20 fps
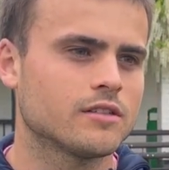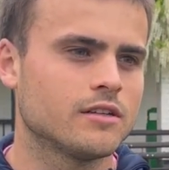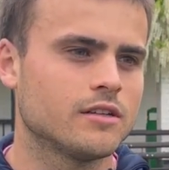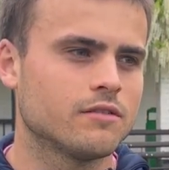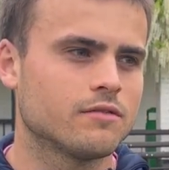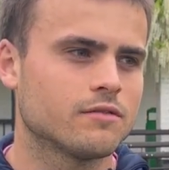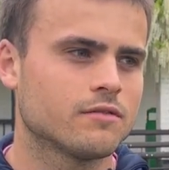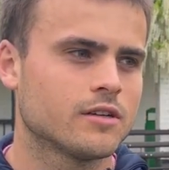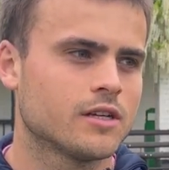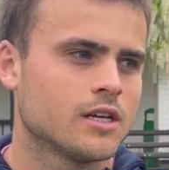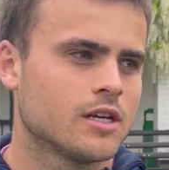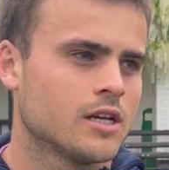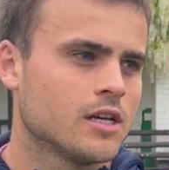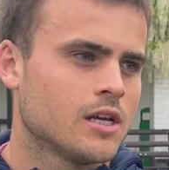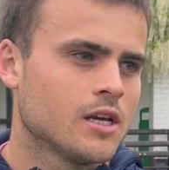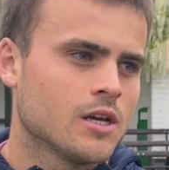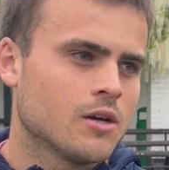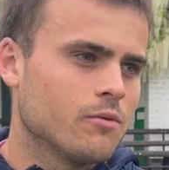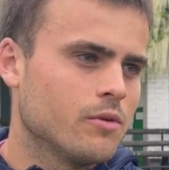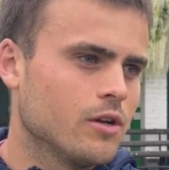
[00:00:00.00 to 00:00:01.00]
And if
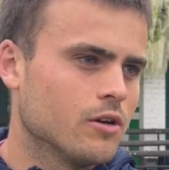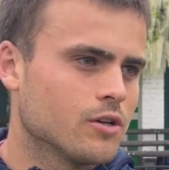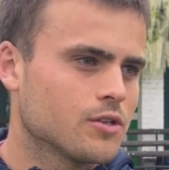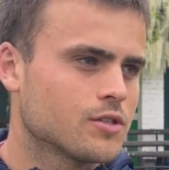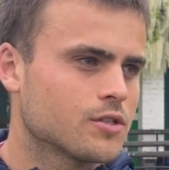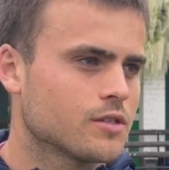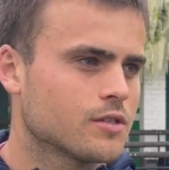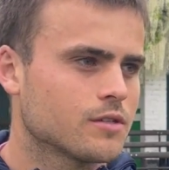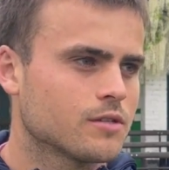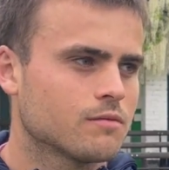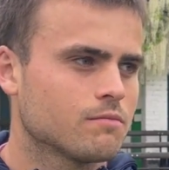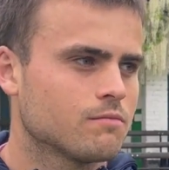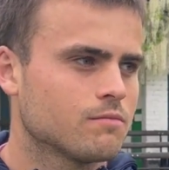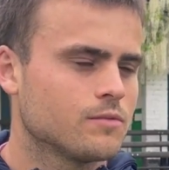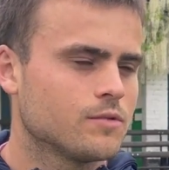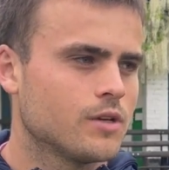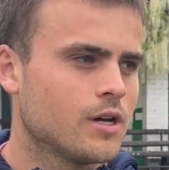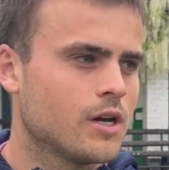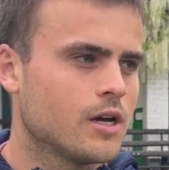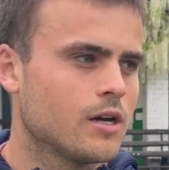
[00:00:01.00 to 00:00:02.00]
we lost,
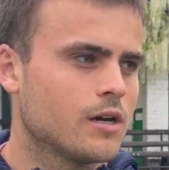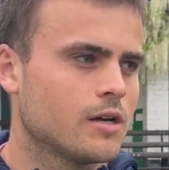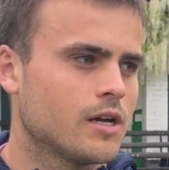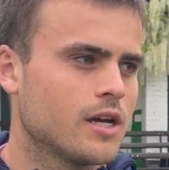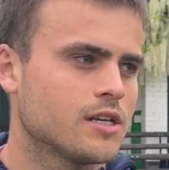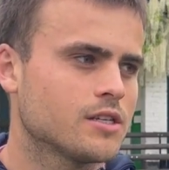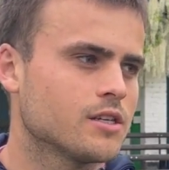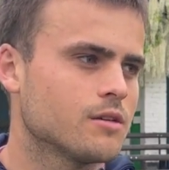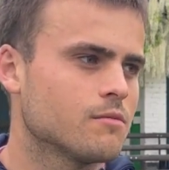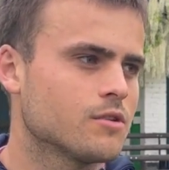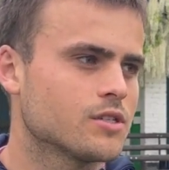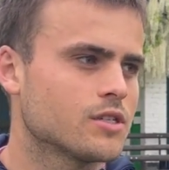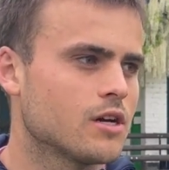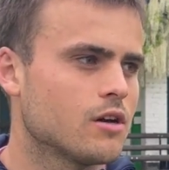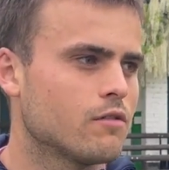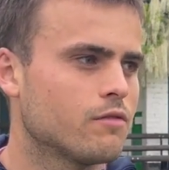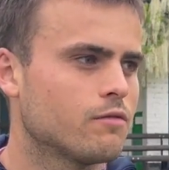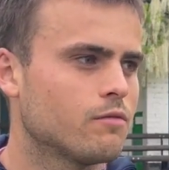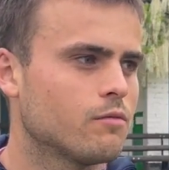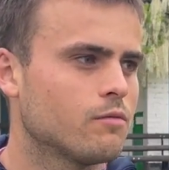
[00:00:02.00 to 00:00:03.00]
uh, Esky
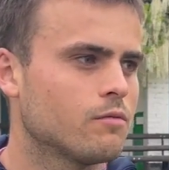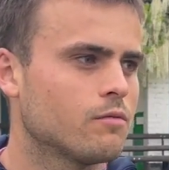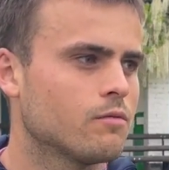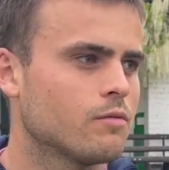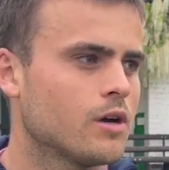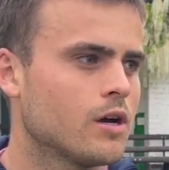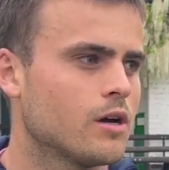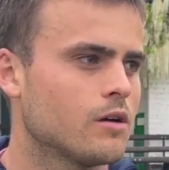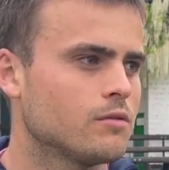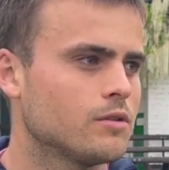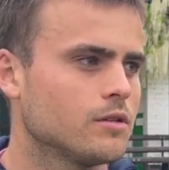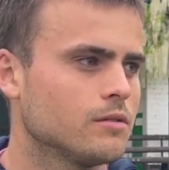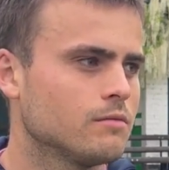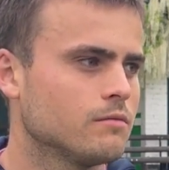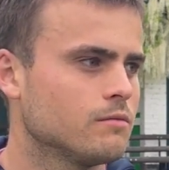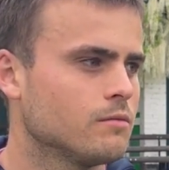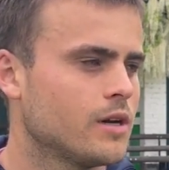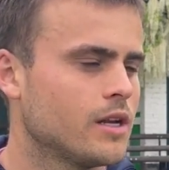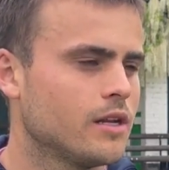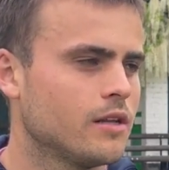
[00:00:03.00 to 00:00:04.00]
myself uh,
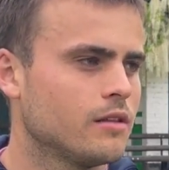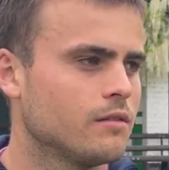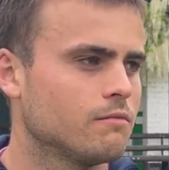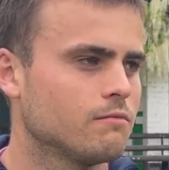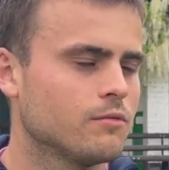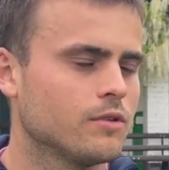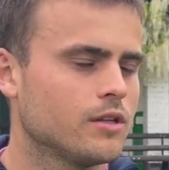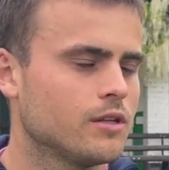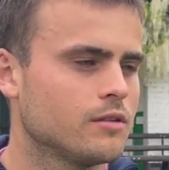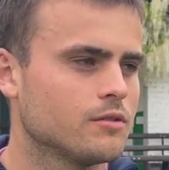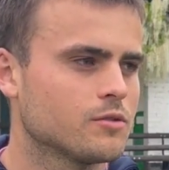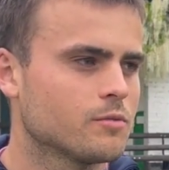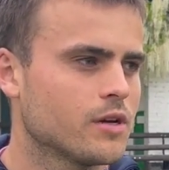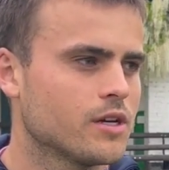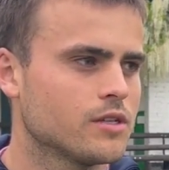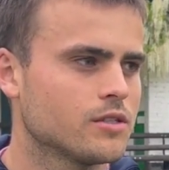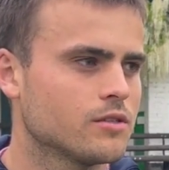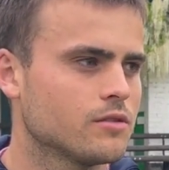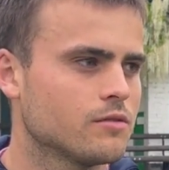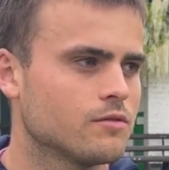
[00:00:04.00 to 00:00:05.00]
went in within the
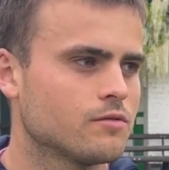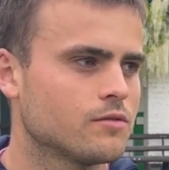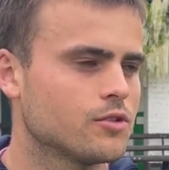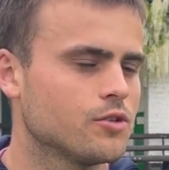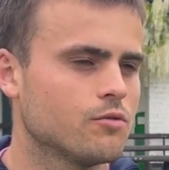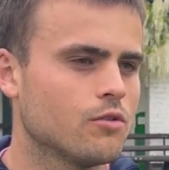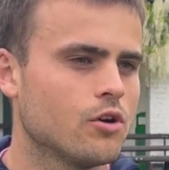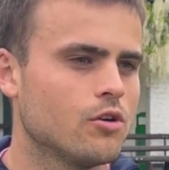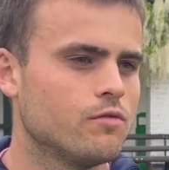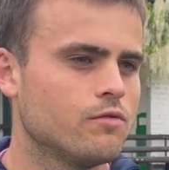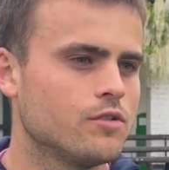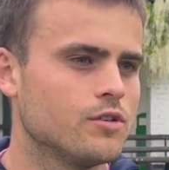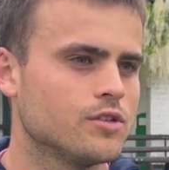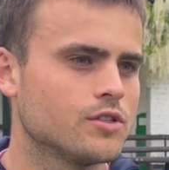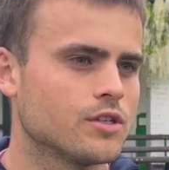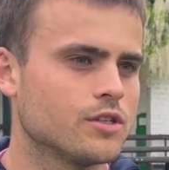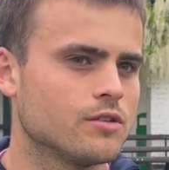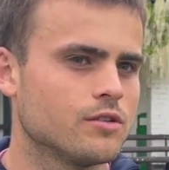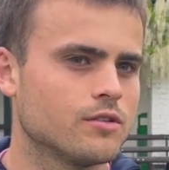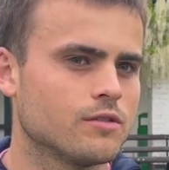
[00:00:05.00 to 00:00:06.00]
space of two overs,
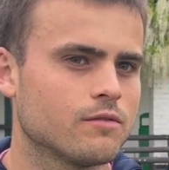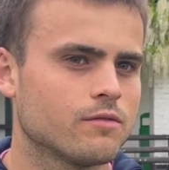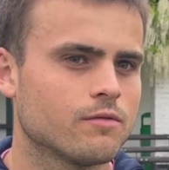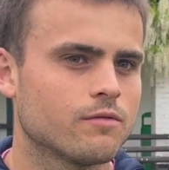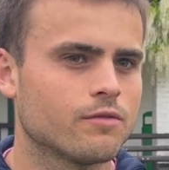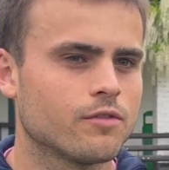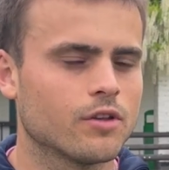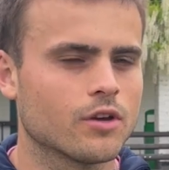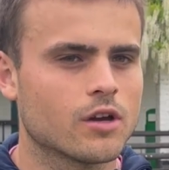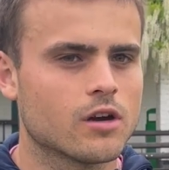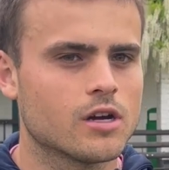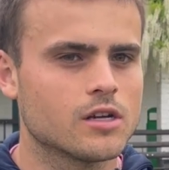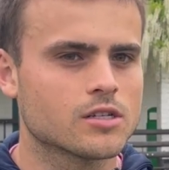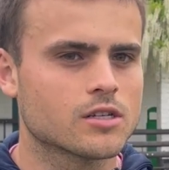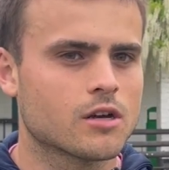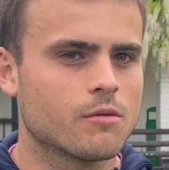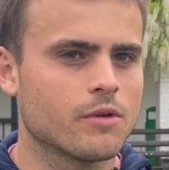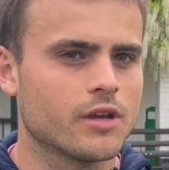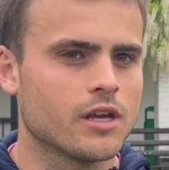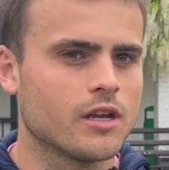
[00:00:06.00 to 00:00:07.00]
and for the guys
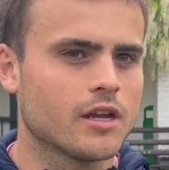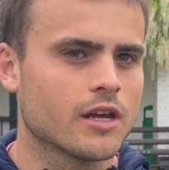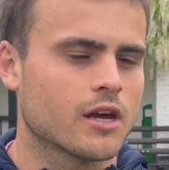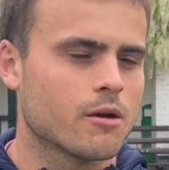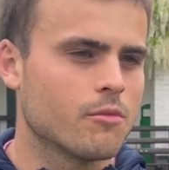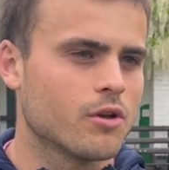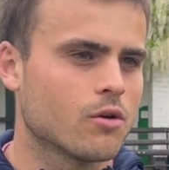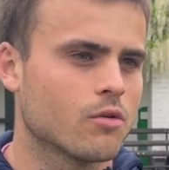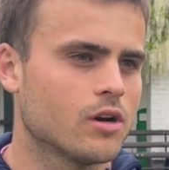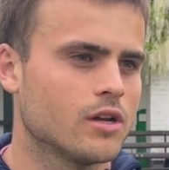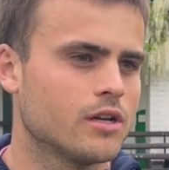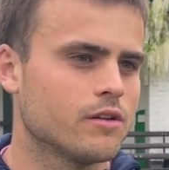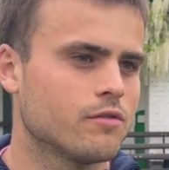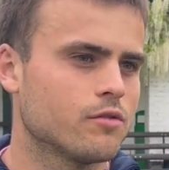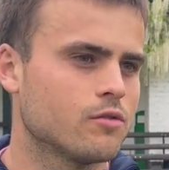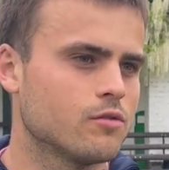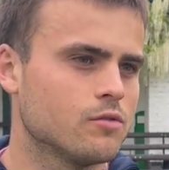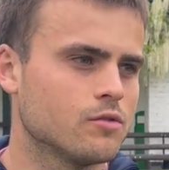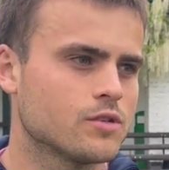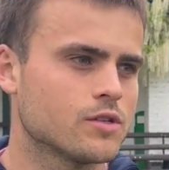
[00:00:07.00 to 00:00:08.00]
coming in, it can be quite
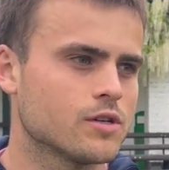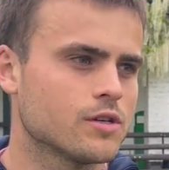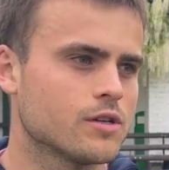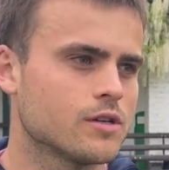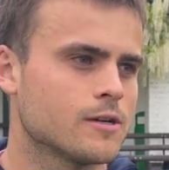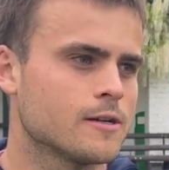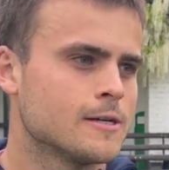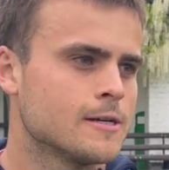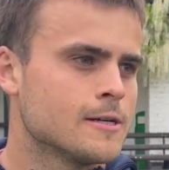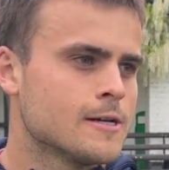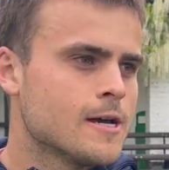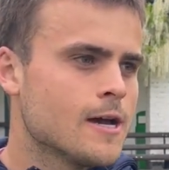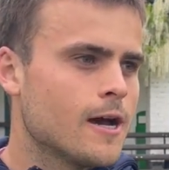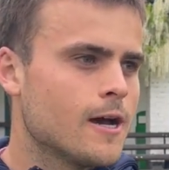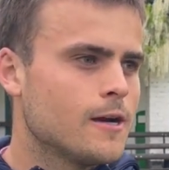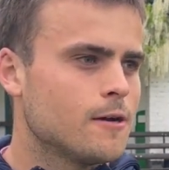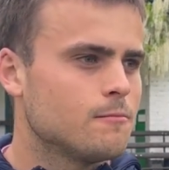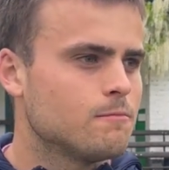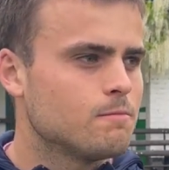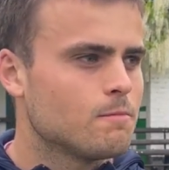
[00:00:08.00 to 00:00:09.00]
difficult to
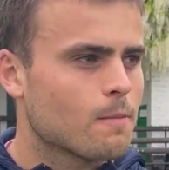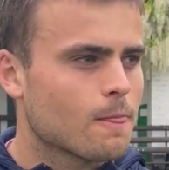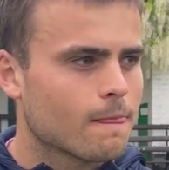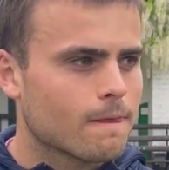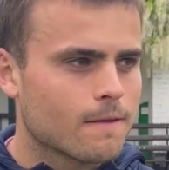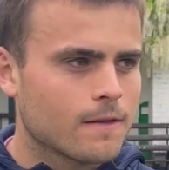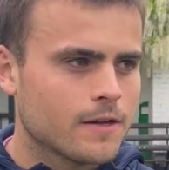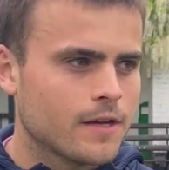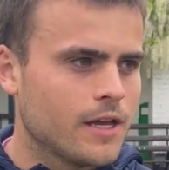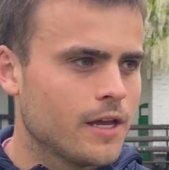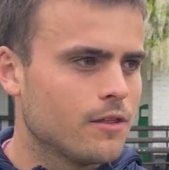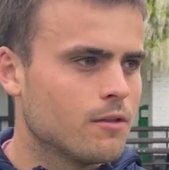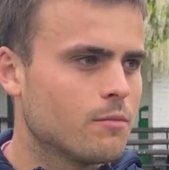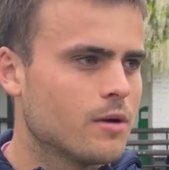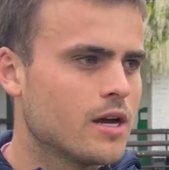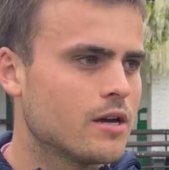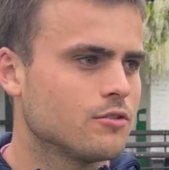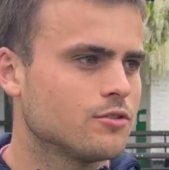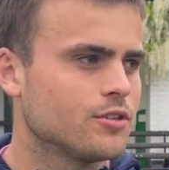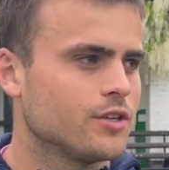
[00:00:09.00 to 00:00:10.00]
um, hit the
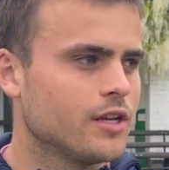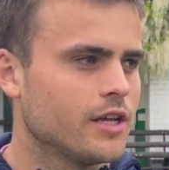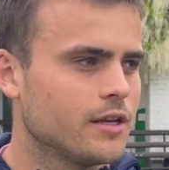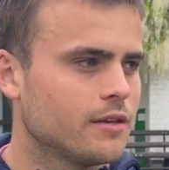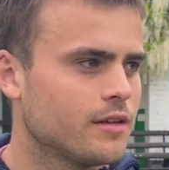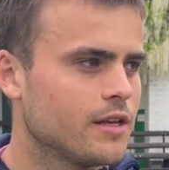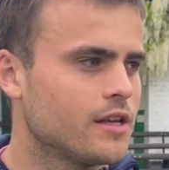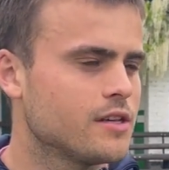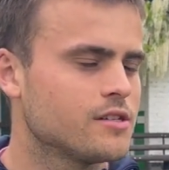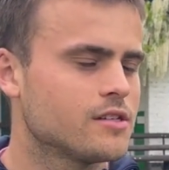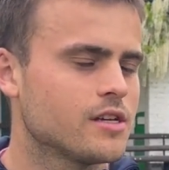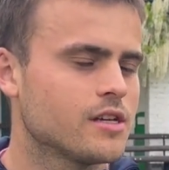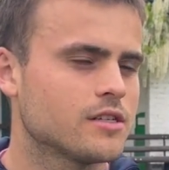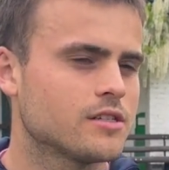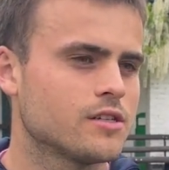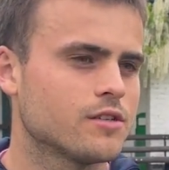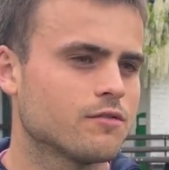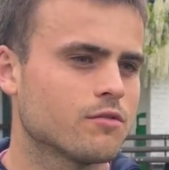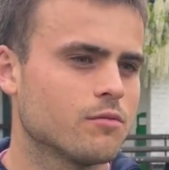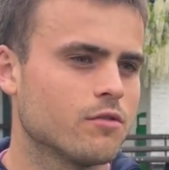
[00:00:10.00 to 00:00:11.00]
boundary and hit, hit
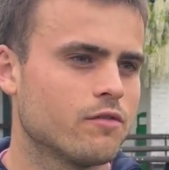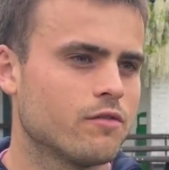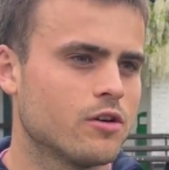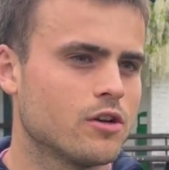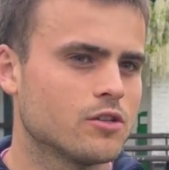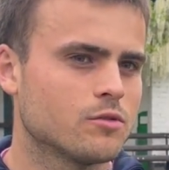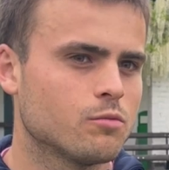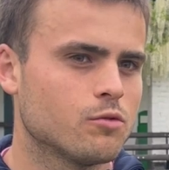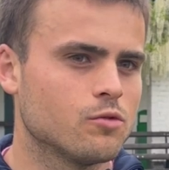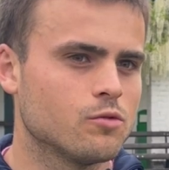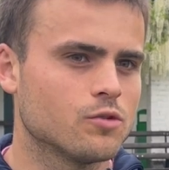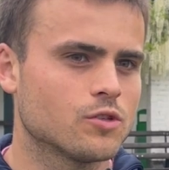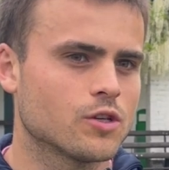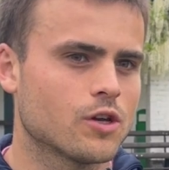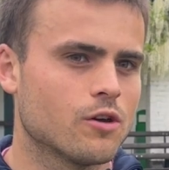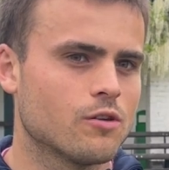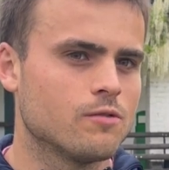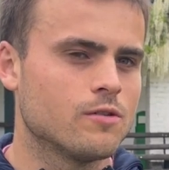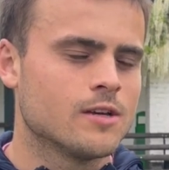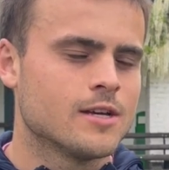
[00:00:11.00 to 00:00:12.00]
sixes from the first ball.
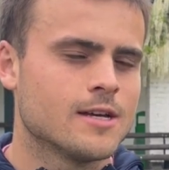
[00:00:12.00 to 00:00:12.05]
So,